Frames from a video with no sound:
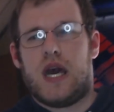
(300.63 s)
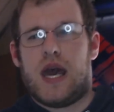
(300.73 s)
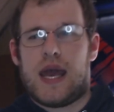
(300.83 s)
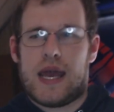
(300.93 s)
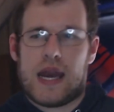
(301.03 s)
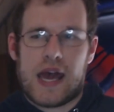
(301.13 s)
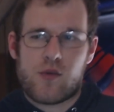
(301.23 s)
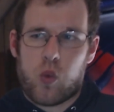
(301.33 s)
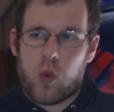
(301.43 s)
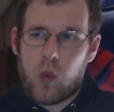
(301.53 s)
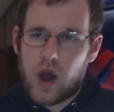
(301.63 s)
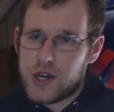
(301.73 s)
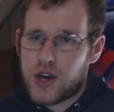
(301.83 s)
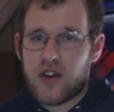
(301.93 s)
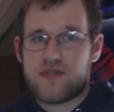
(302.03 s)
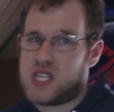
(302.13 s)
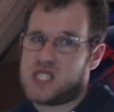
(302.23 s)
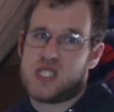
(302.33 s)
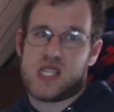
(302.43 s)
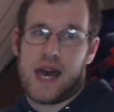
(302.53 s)
And I wonder if
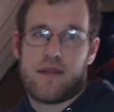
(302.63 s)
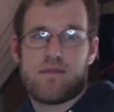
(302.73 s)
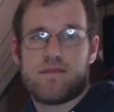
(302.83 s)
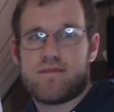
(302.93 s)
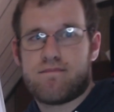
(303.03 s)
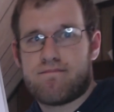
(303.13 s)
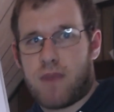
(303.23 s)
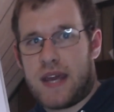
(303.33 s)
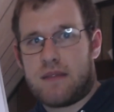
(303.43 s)
this is it, right?